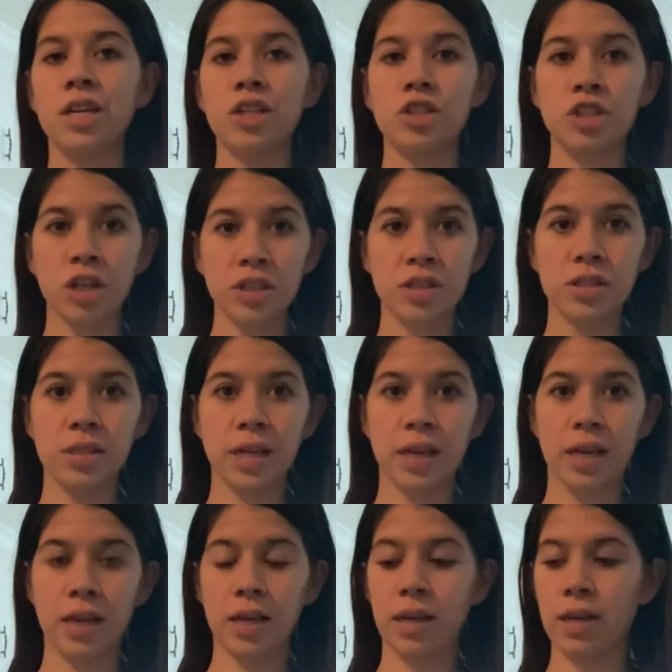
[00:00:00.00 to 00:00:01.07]

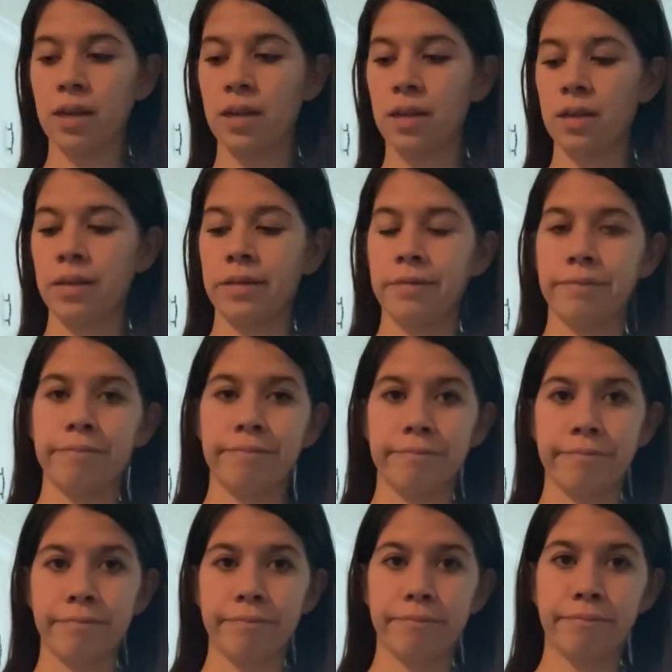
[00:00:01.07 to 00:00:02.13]
dusting
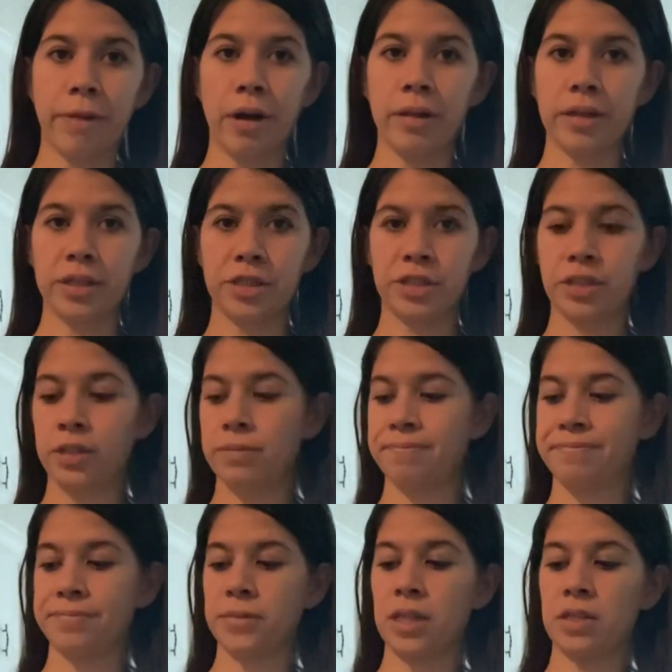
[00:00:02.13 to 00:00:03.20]
polish,
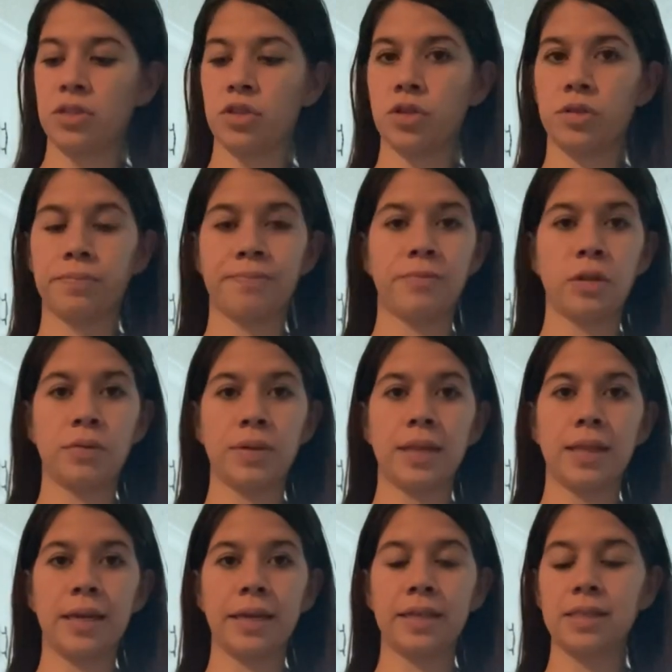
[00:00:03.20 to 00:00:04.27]
duster fluid
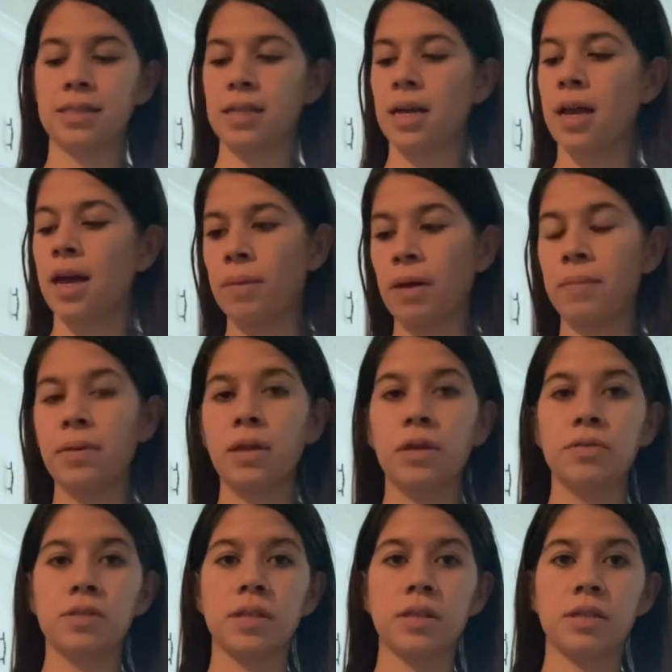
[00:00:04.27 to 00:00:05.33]
things. I've been
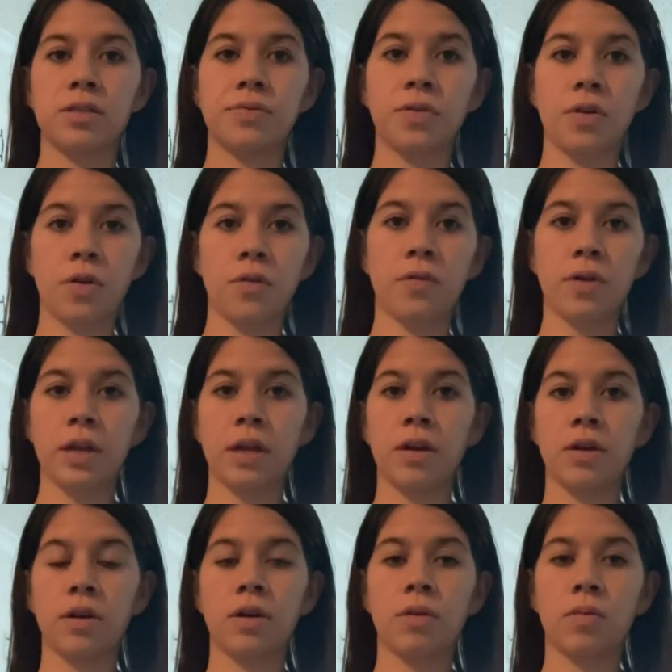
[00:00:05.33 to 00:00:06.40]
using this for over a
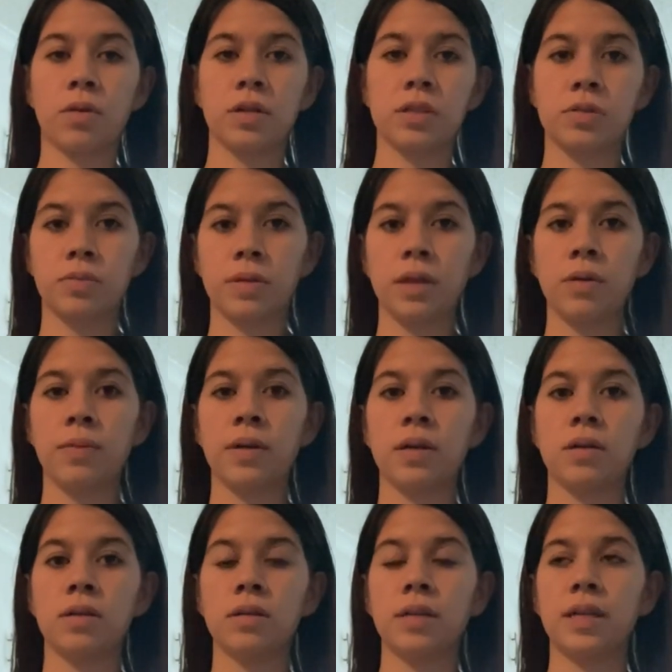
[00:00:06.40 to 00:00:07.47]
year. It works really
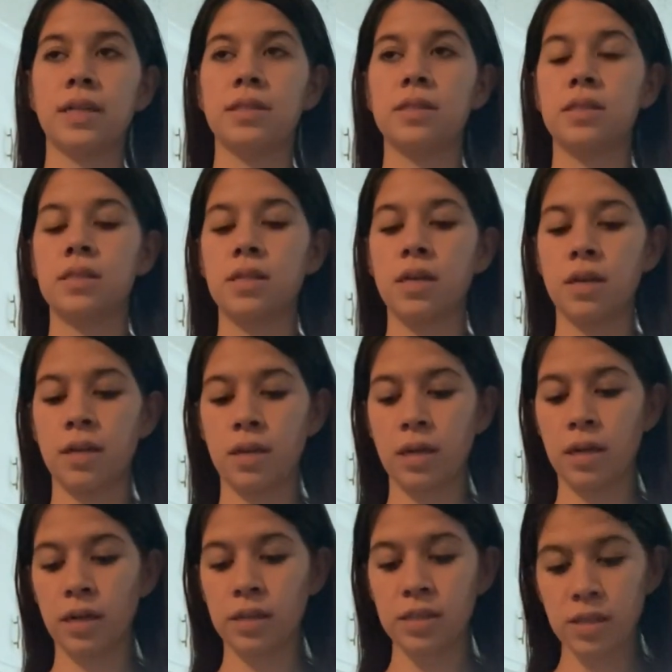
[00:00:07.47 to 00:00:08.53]
well. It's
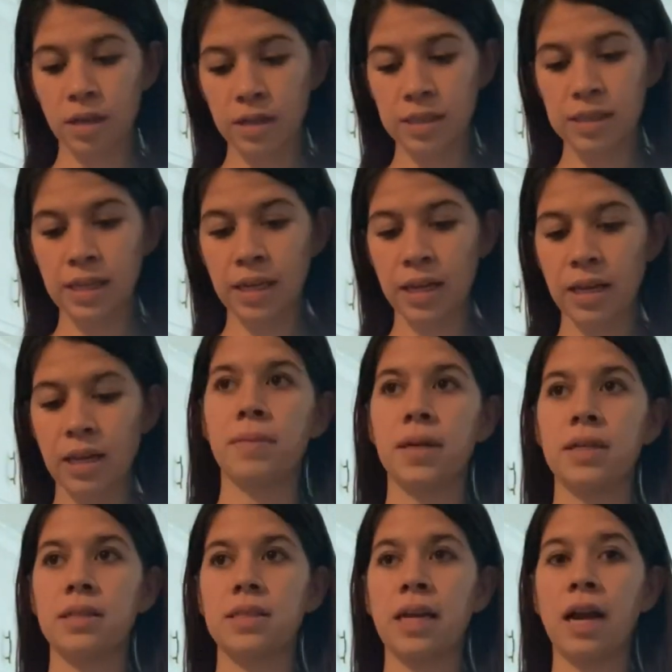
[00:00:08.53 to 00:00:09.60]
non-toxic,
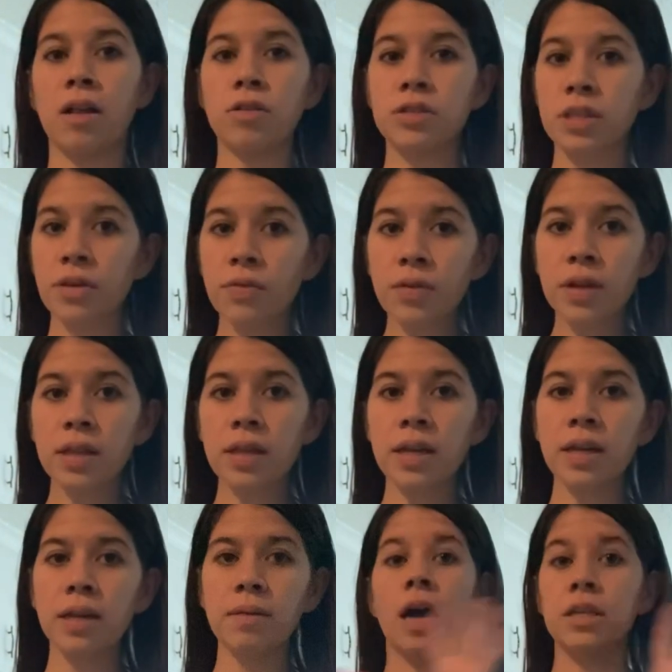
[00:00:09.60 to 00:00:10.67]
it's allergy
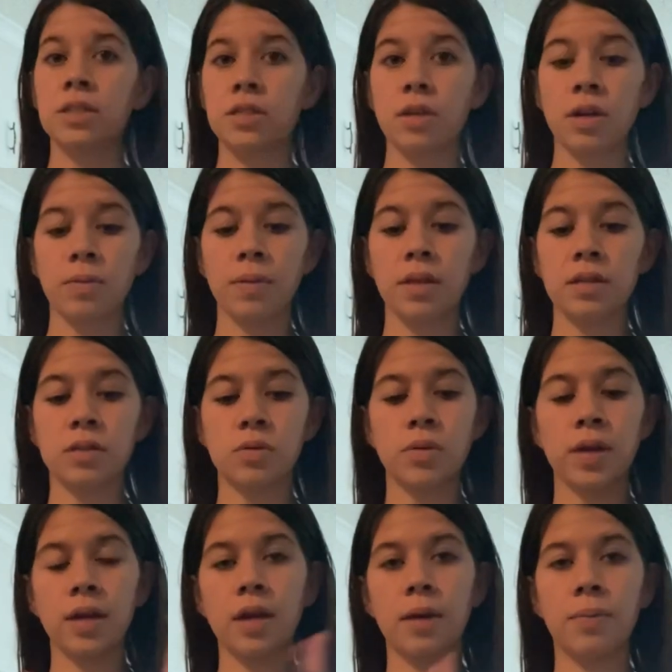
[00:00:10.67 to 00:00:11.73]
friendly. I just thought I'd make this
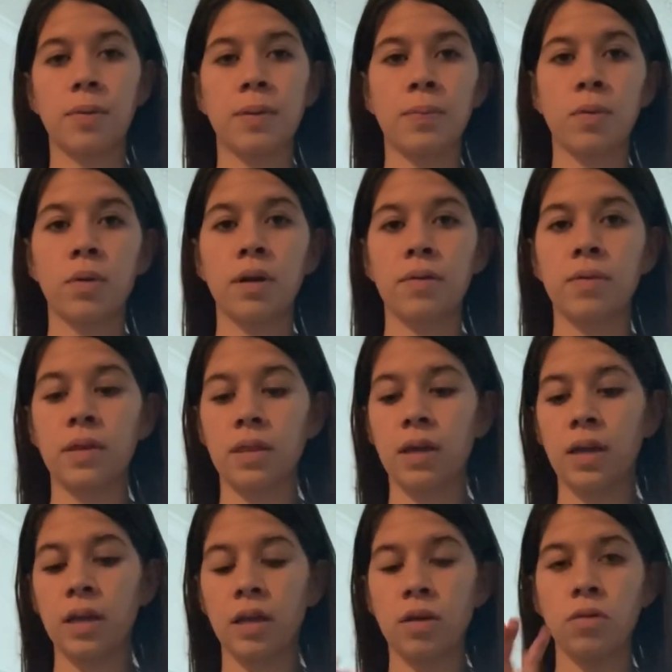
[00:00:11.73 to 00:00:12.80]
quick. I pre-poured
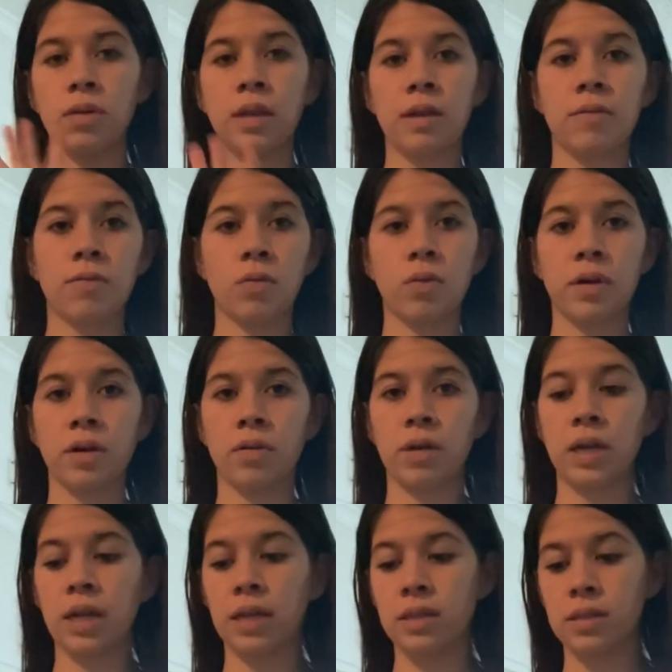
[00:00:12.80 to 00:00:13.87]
everything. You only need 4
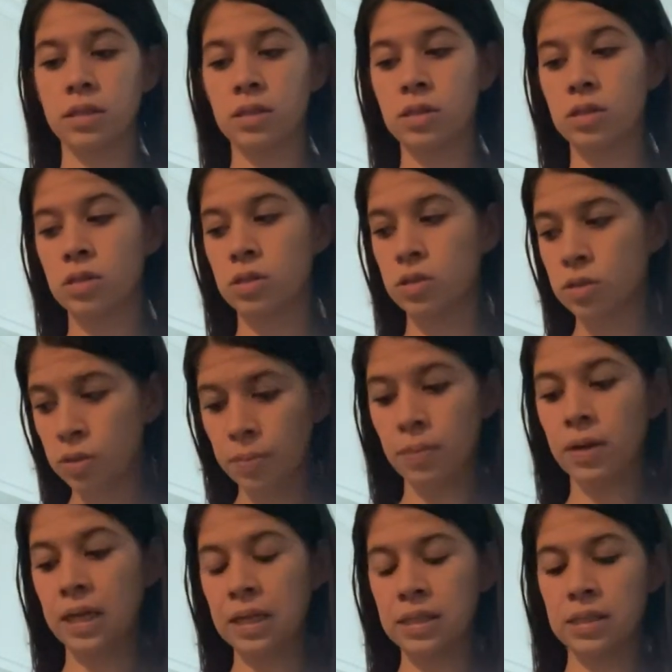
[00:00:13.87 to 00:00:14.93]
ingredients. It's super
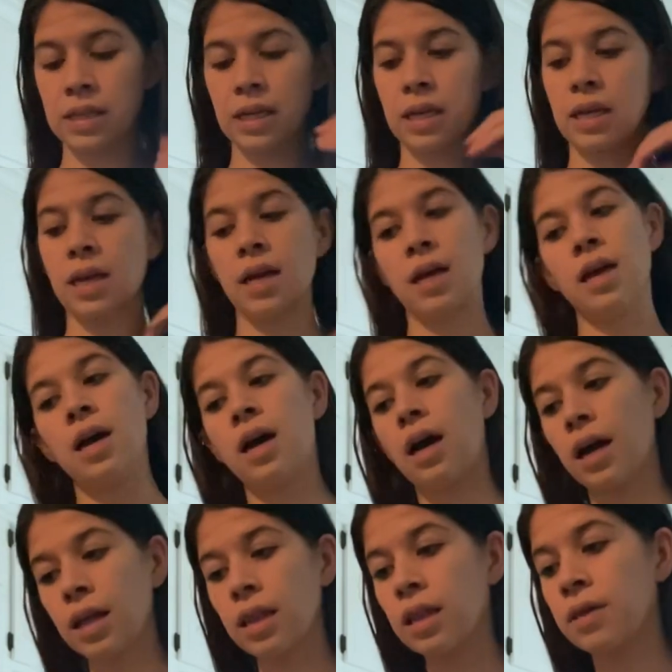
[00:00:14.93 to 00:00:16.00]
easy.
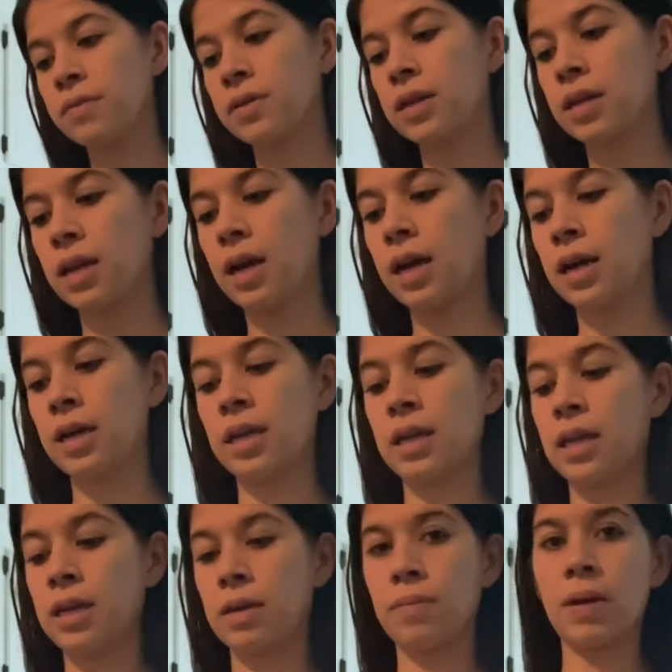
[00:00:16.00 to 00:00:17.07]
I love it. I
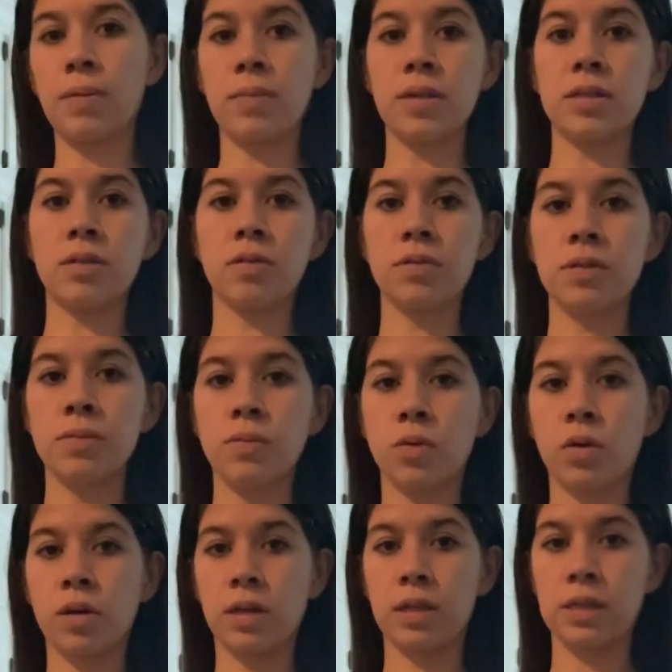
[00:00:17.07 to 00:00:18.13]
need to make myself some
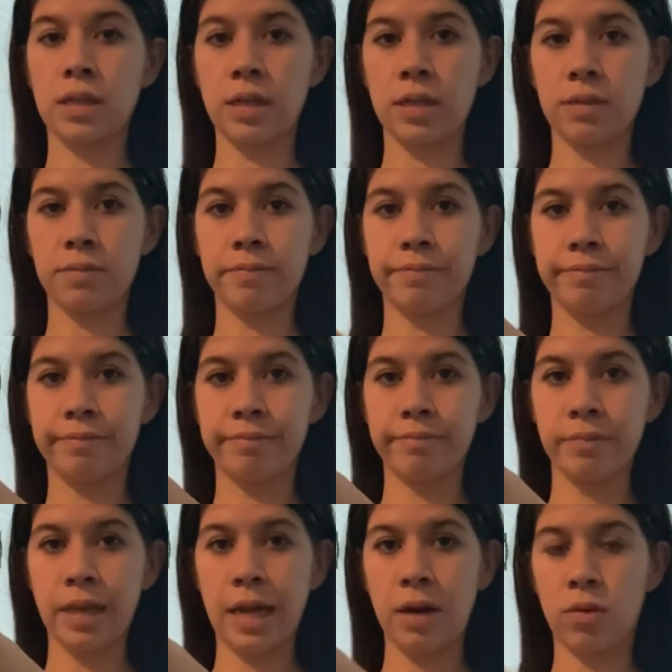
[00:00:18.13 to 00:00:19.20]
more because I am
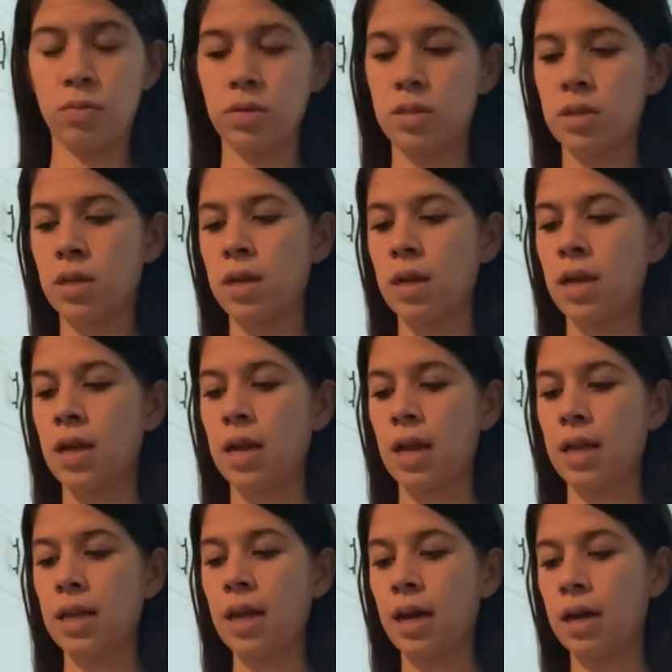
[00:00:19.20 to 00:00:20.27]
out.
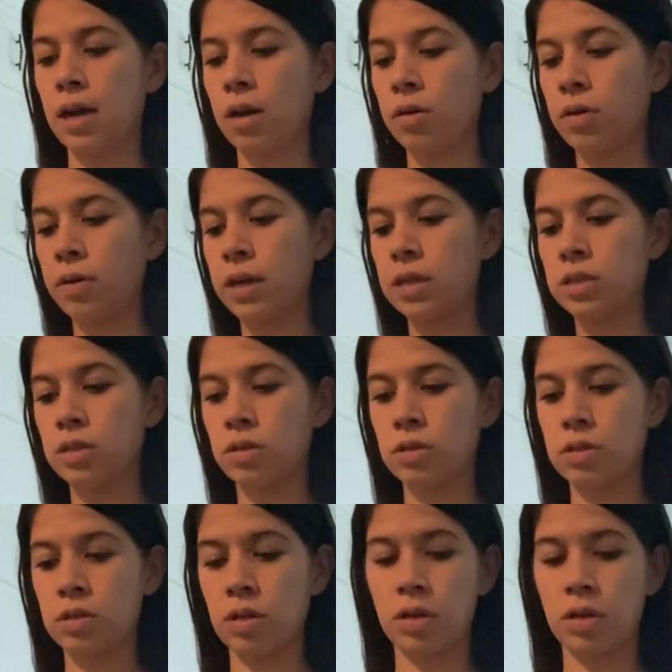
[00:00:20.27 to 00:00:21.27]
And yeah, I'll go ahead and show this to